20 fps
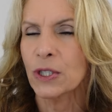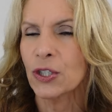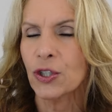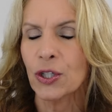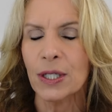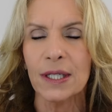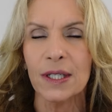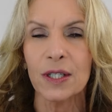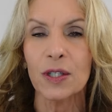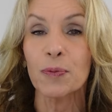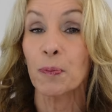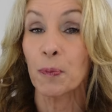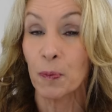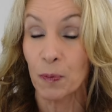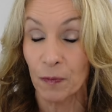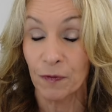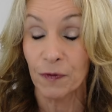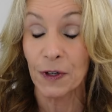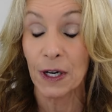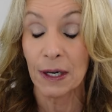which is
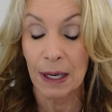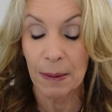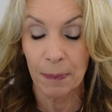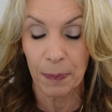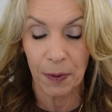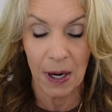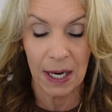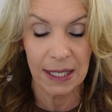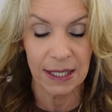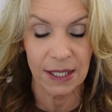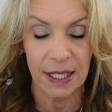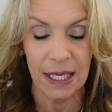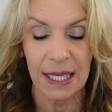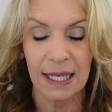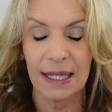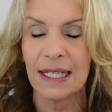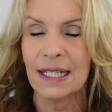very pricey.